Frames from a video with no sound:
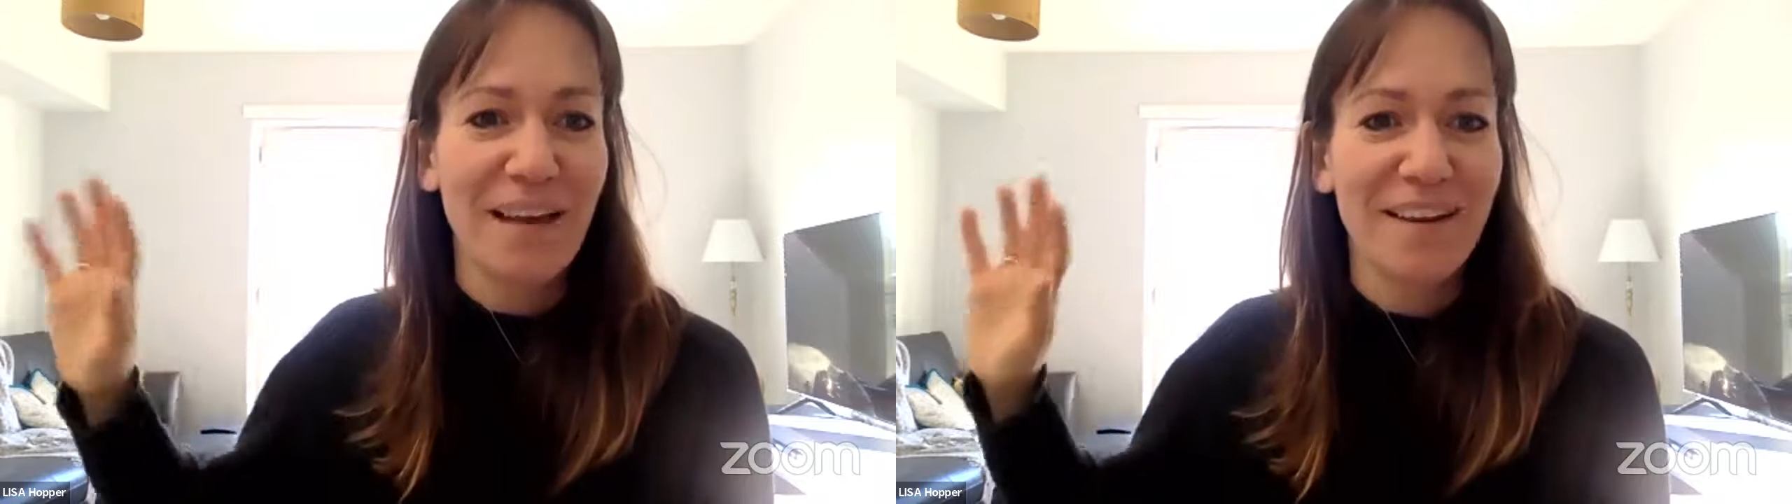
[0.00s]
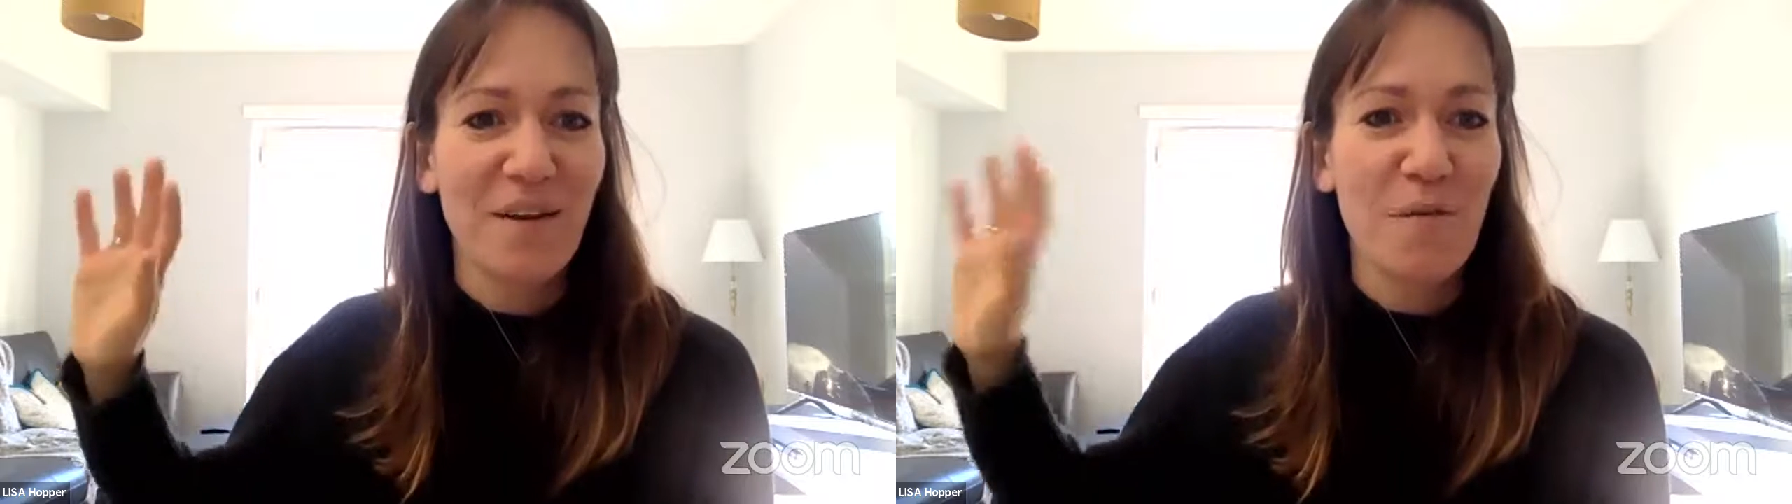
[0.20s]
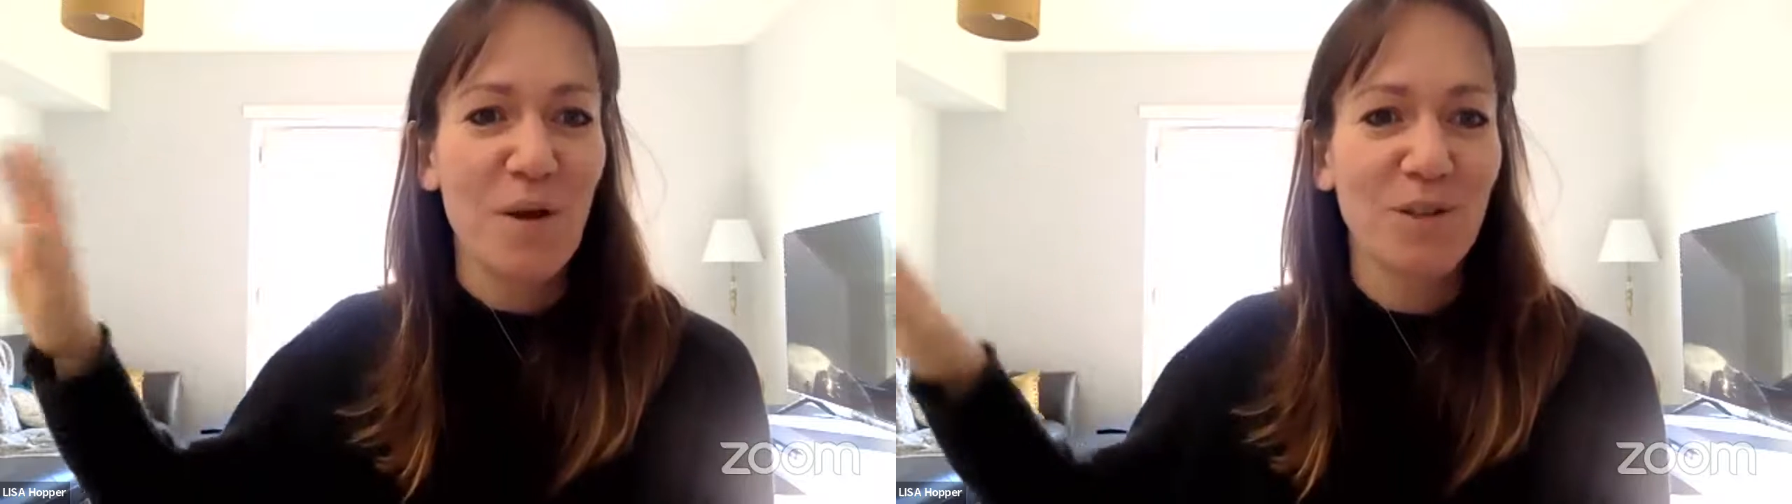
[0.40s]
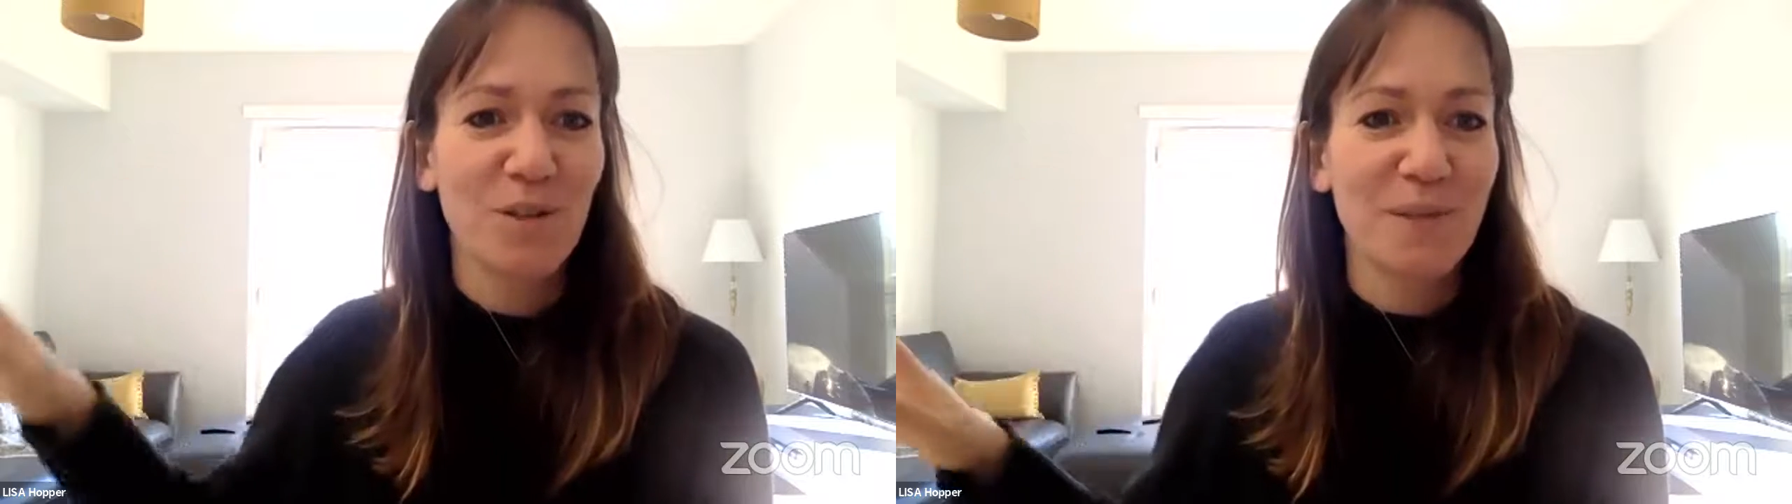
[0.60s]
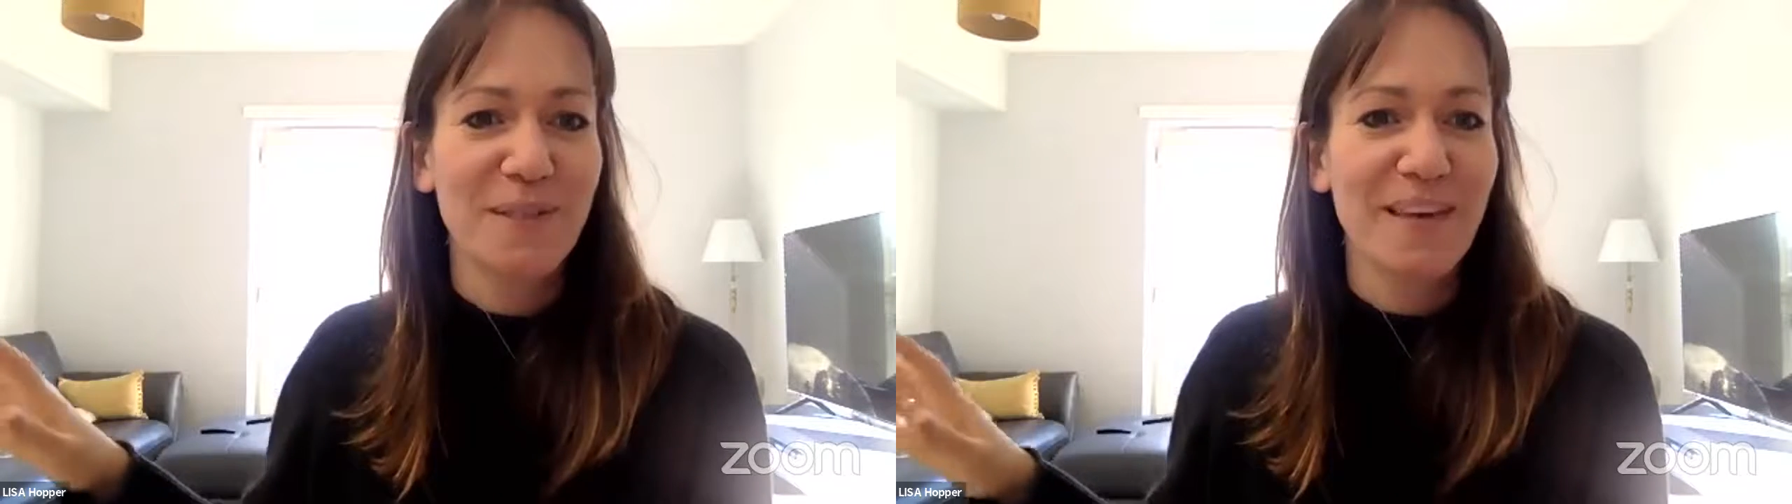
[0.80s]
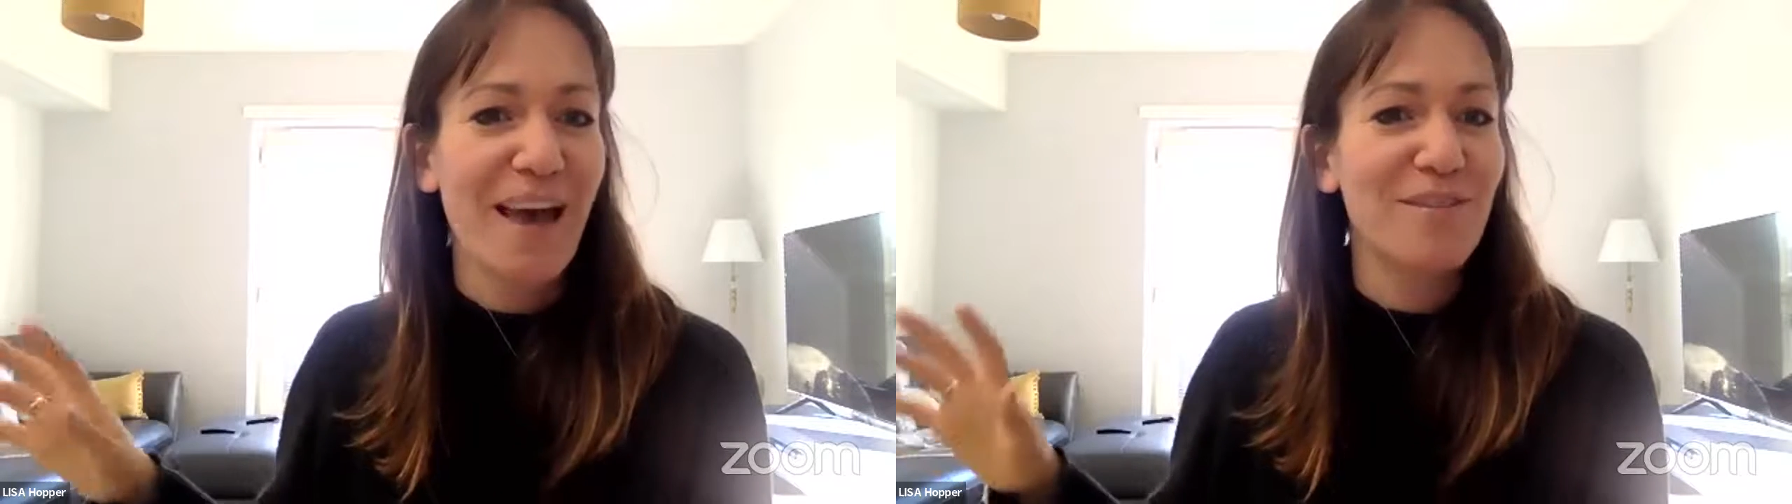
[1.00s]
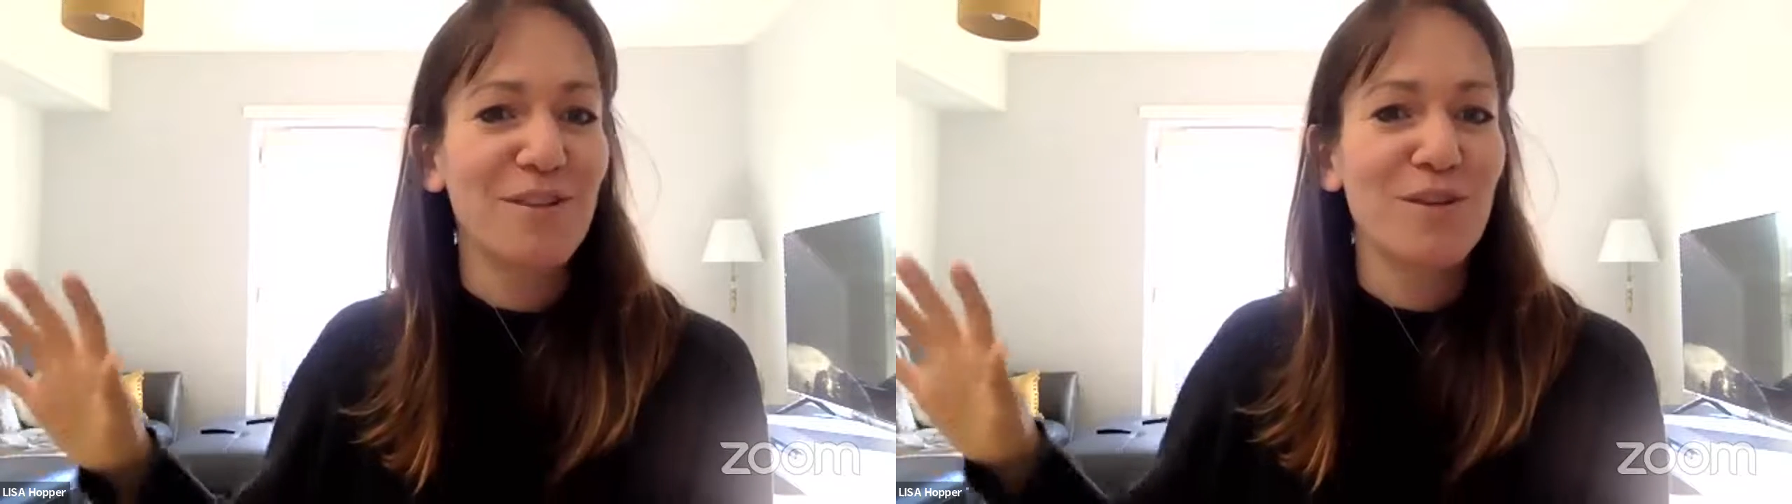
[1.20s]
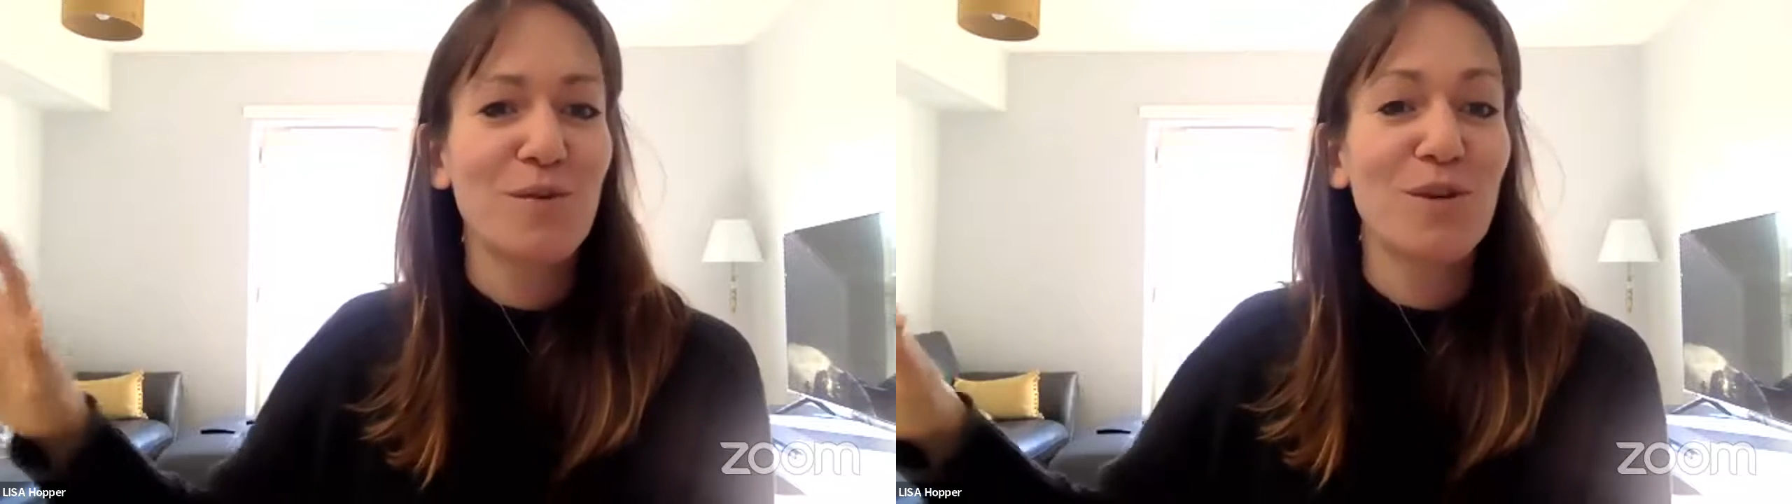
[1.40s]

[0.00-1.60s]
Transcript: I don't know, wash someone's car and do